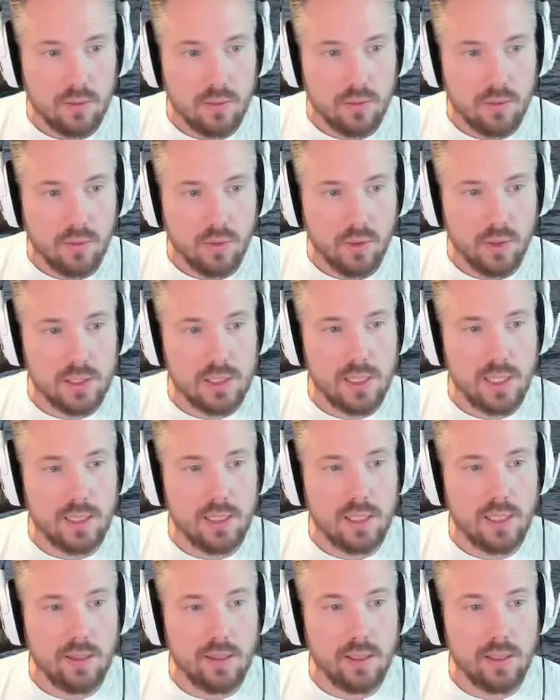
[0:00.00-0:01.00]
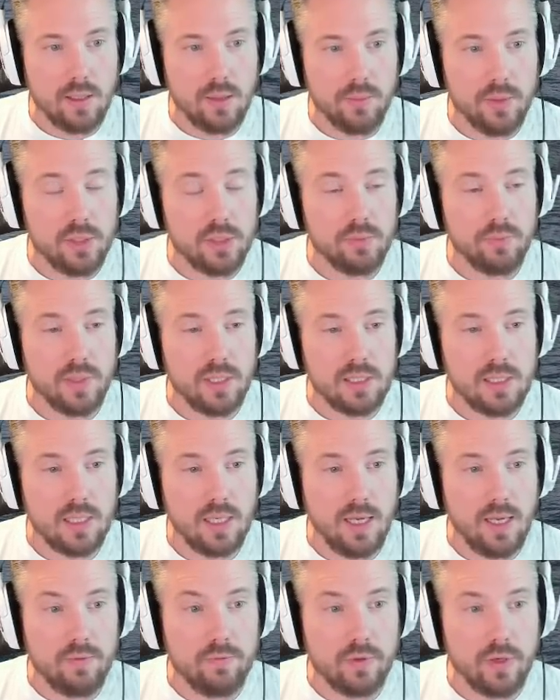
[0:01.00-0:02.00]
honestly, at 10 kilometers, basically
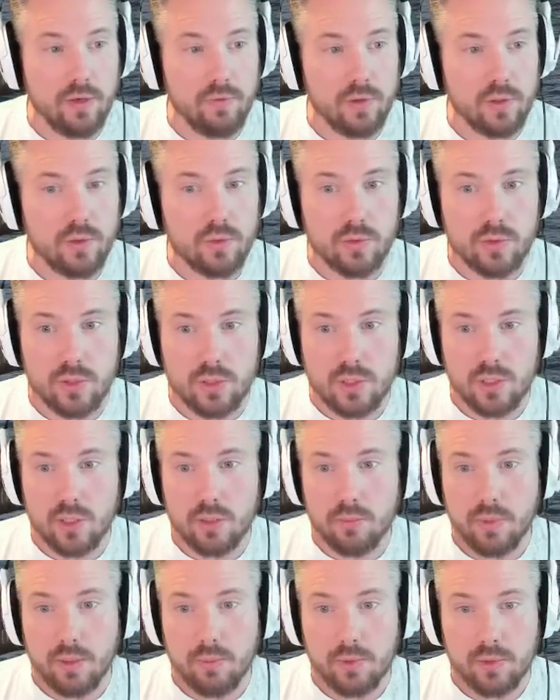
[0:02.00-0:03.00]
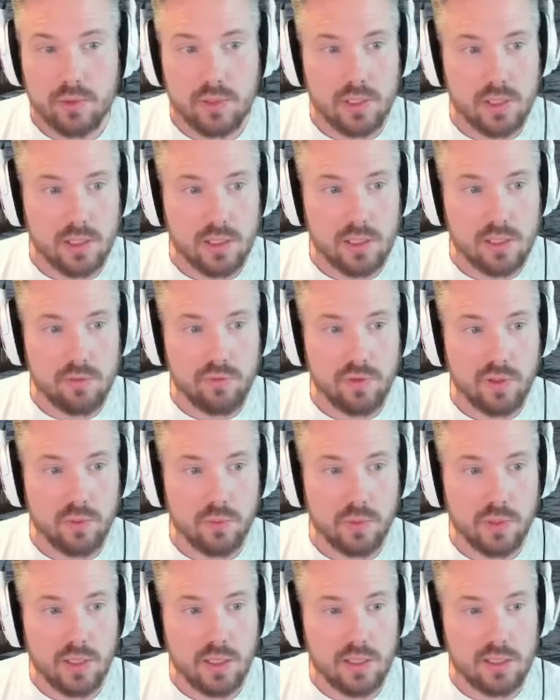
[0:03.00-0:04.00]
every heavy cruiser is going to be able to sit this thing,
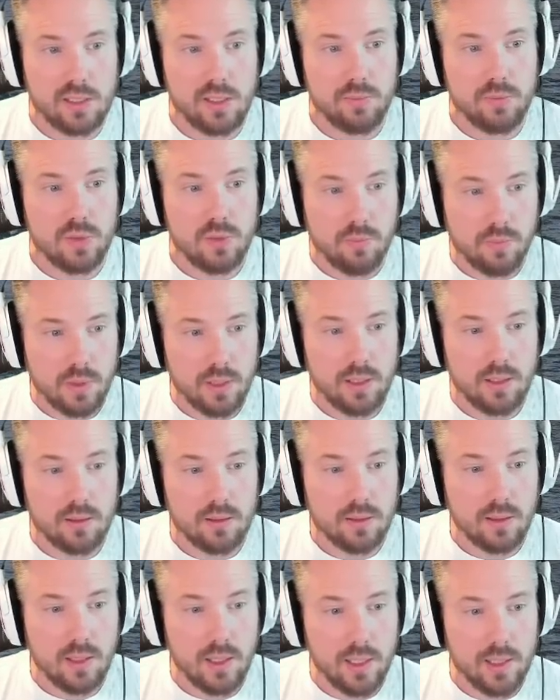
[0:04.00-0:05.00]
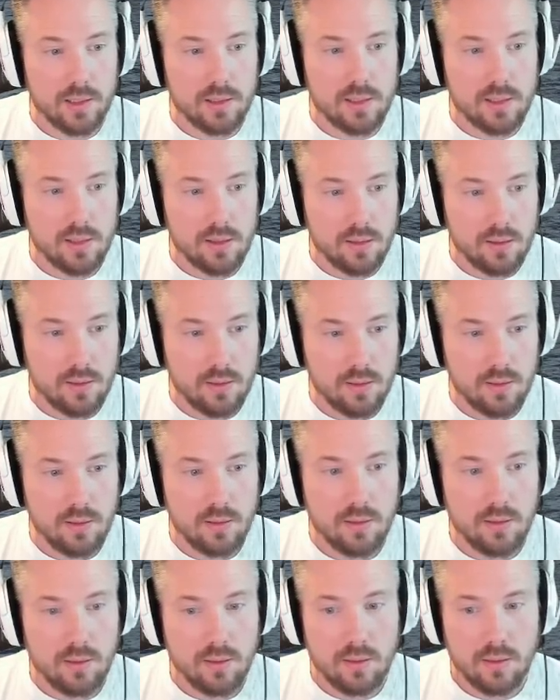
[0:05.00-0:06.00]
with the exception being the lights.
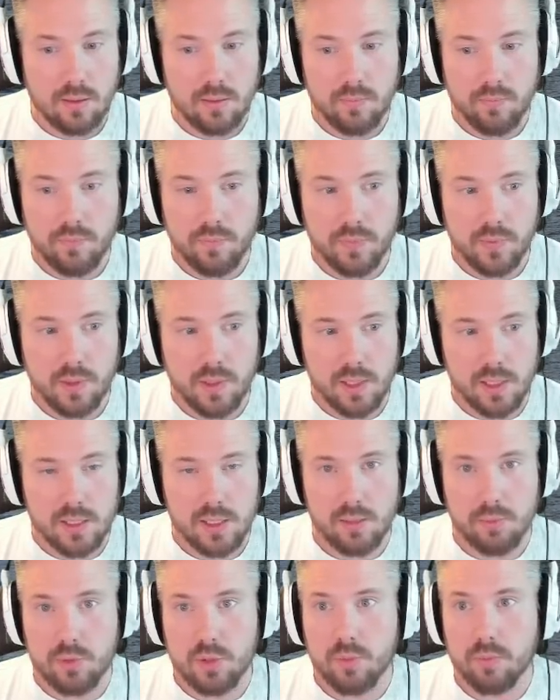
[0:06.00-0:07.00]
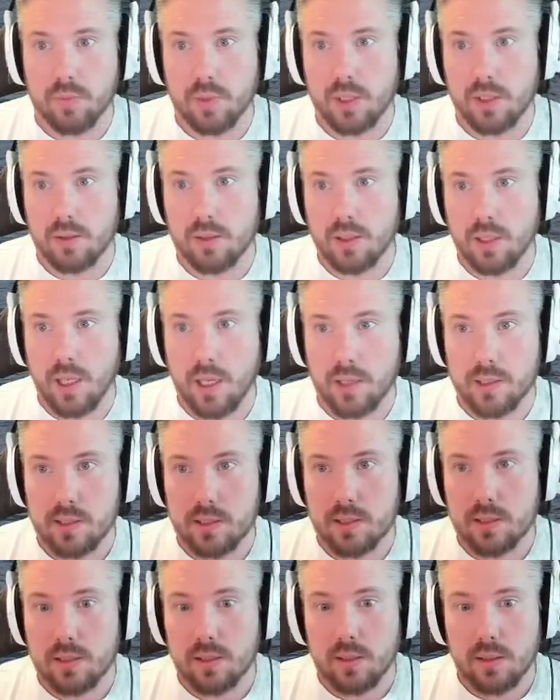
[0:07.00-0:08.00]
The exception being the
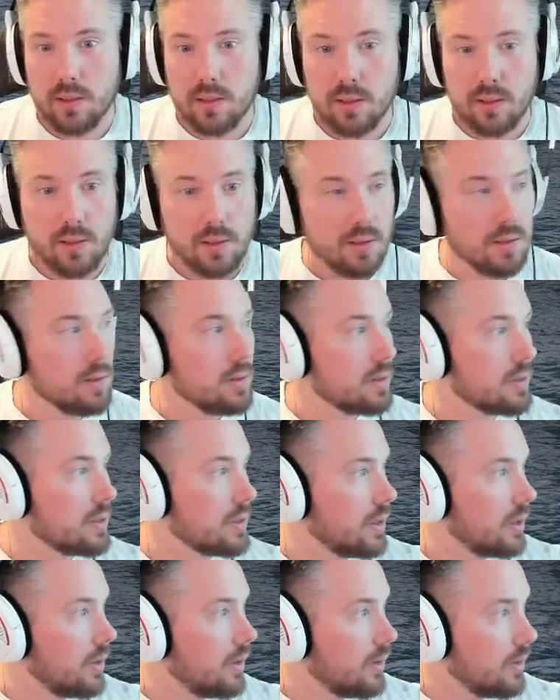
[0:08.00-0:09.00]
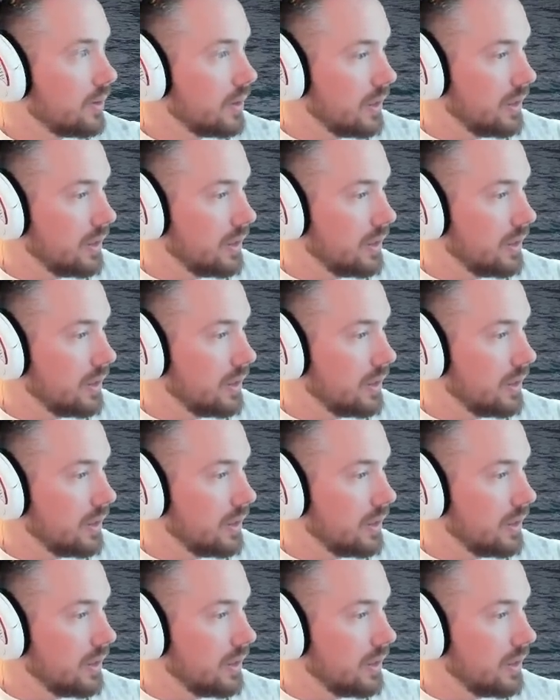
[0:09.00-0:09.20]
lights. So...